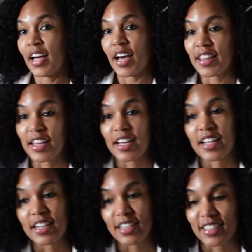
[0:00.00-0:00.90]
And
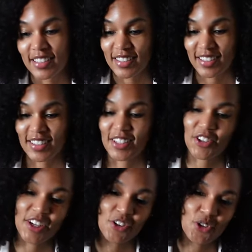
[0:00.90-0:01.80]
then they're
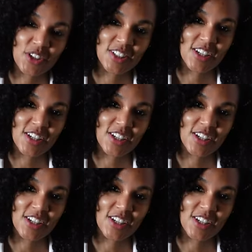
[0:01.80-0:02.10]
like, oh, this is